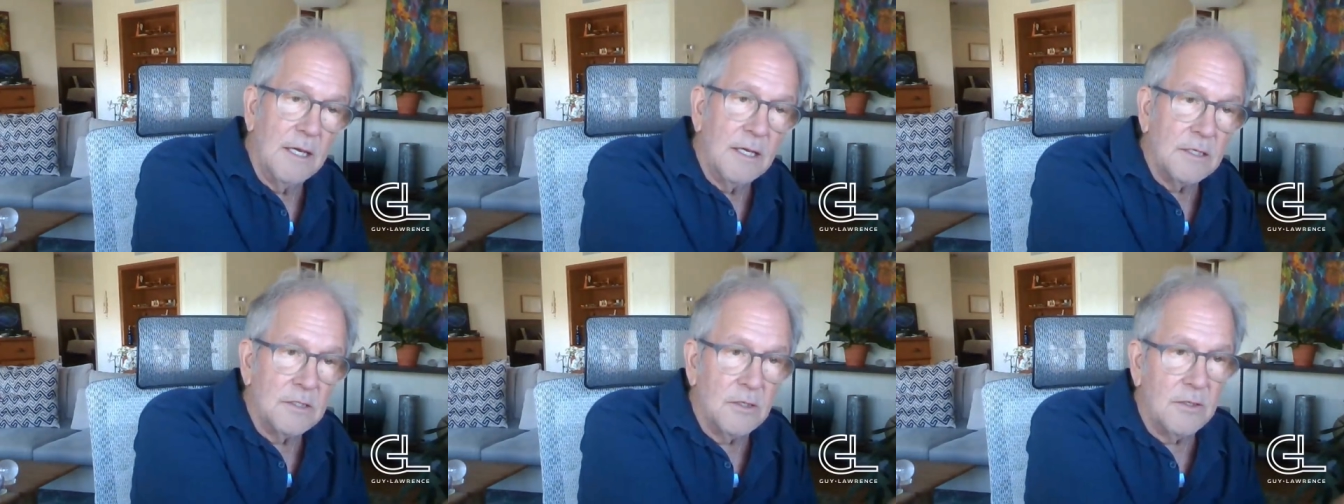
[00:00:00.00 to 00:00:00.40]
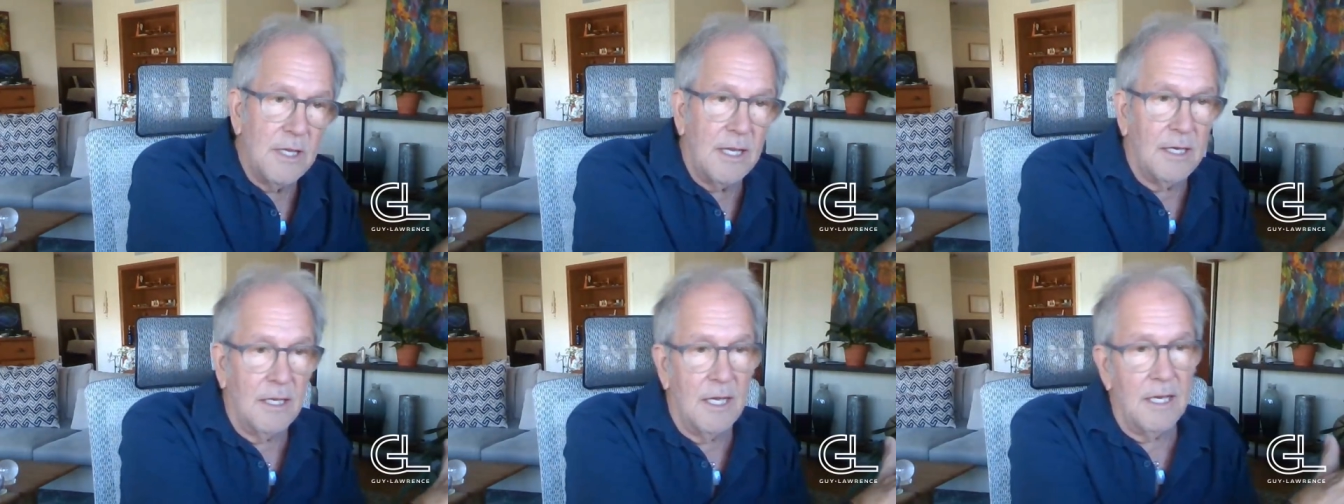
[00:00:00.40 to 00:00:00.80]
so
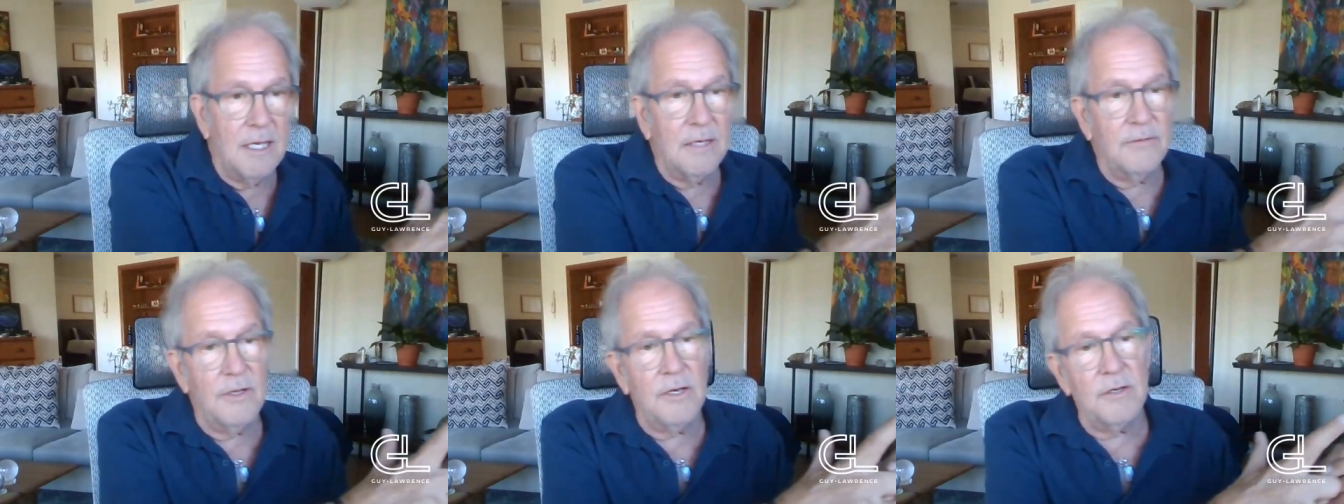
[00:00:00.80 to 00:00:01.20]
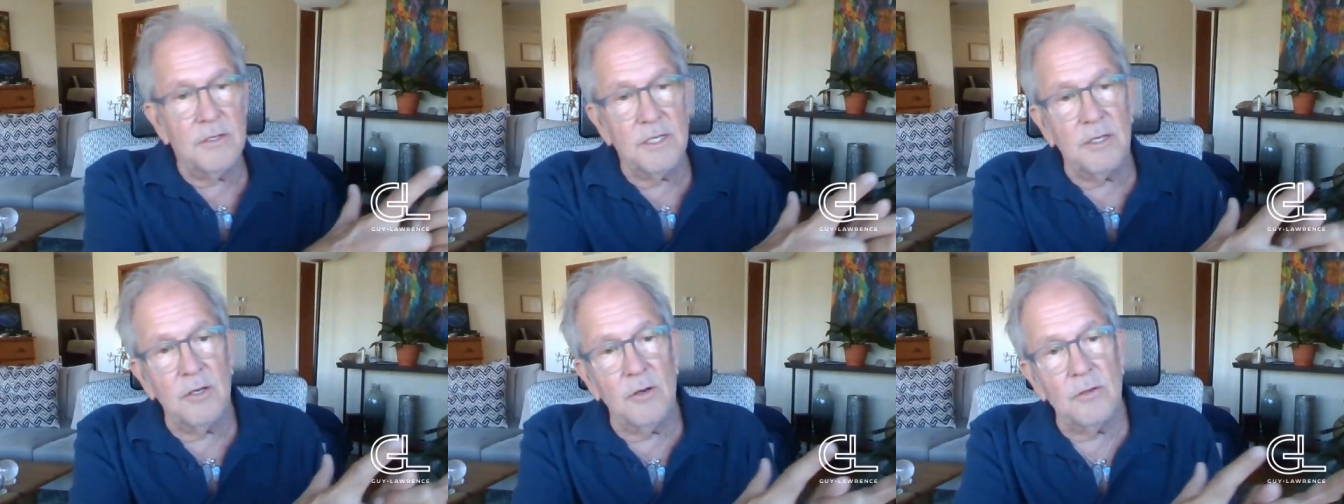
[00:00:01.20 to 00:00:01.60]
that line of
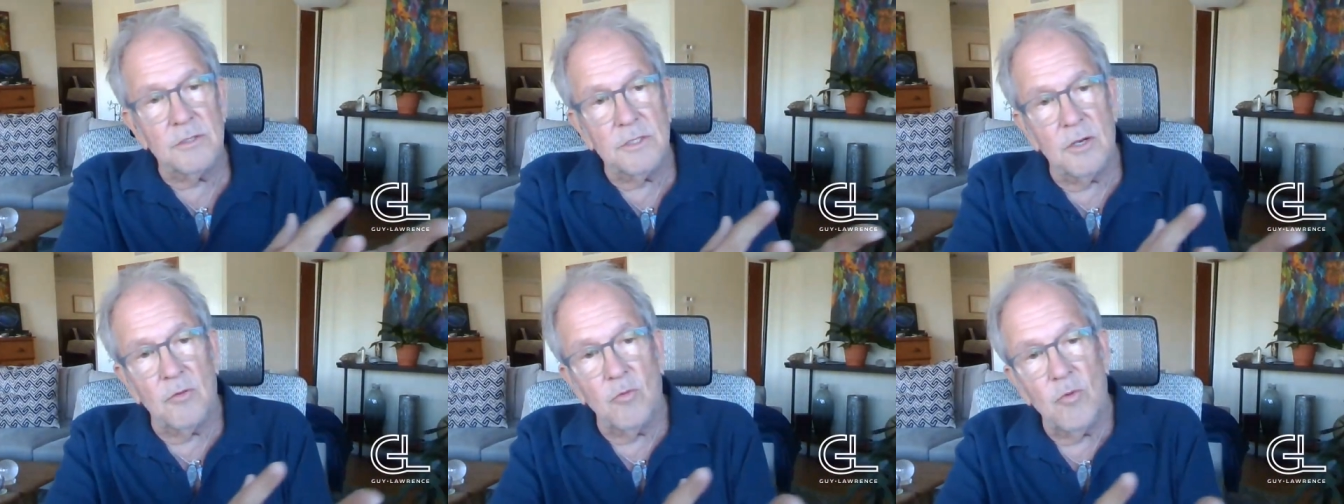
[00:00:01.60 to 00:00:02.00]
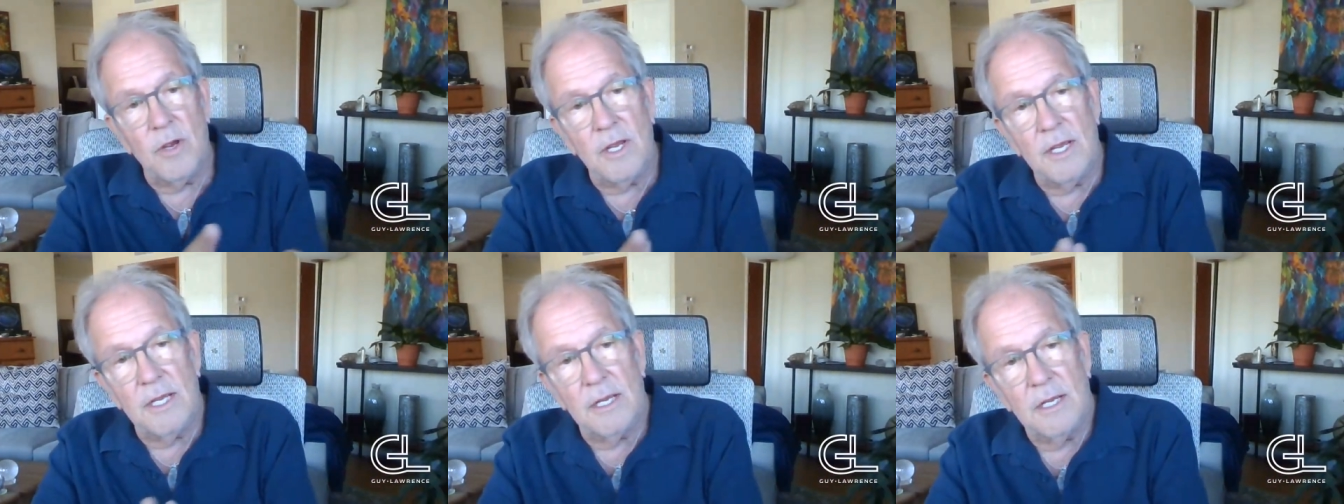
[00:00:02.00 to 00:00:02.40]
energy goes
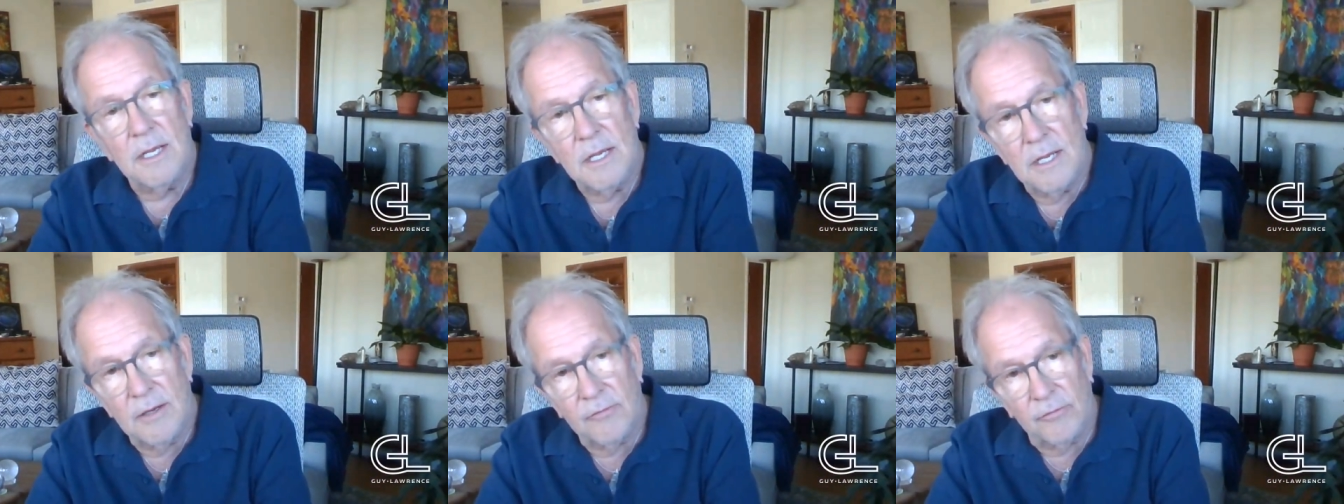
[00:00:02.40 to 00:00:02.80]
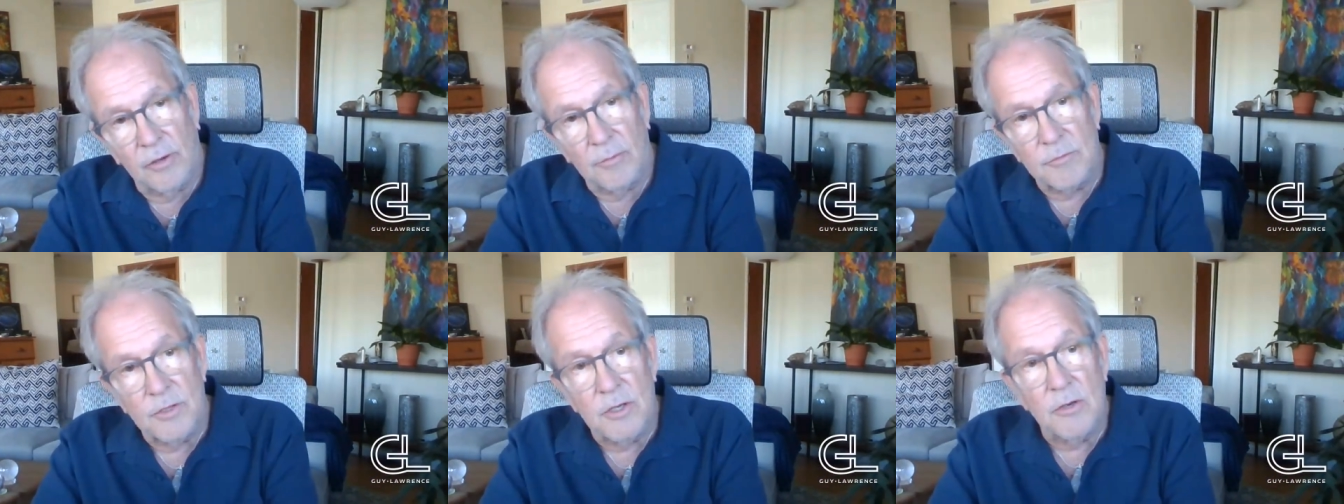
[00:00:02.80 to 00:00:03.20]
away
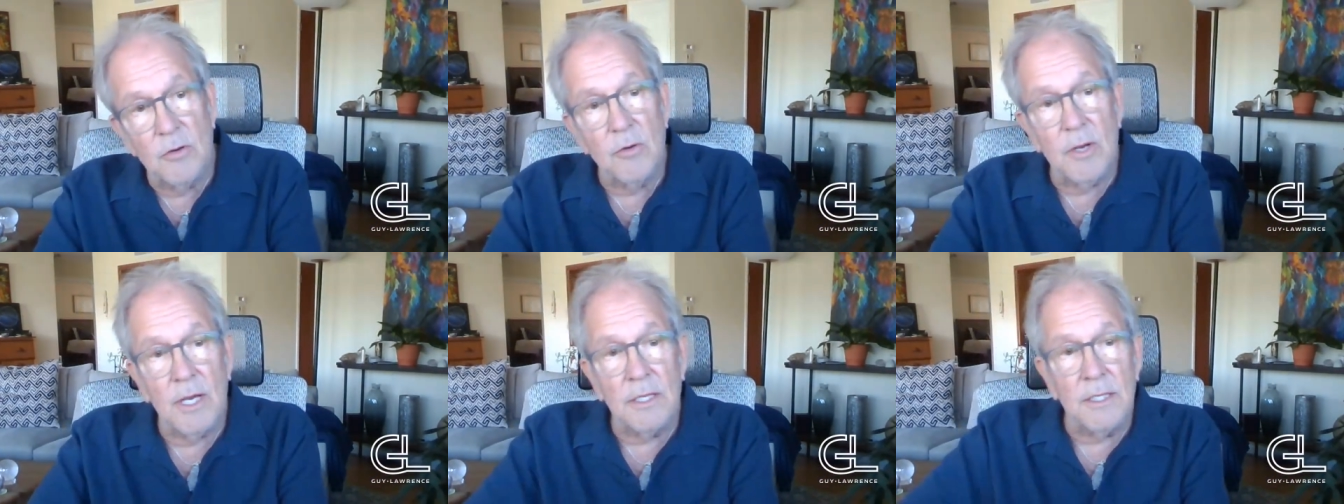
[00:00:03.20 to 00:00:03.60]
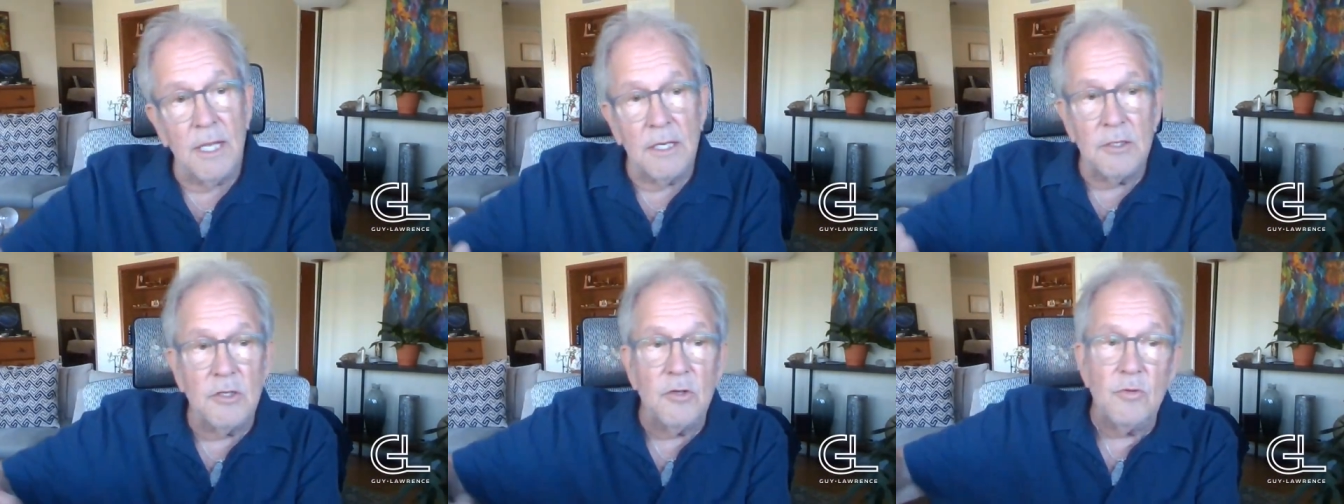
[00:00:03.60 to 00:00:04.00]
from you, and
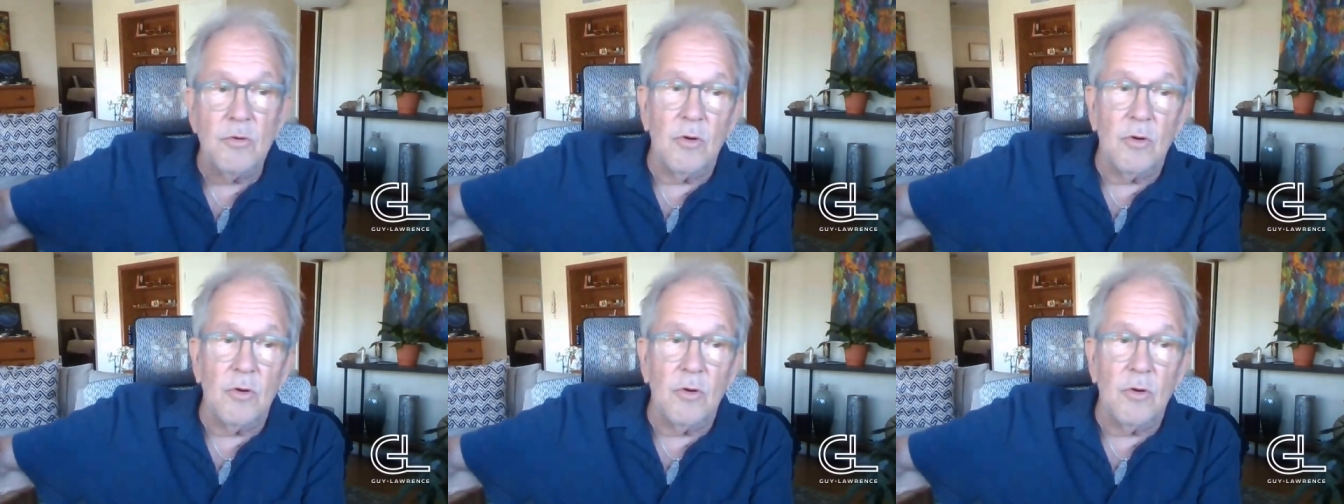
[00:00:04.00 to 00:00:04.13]
then you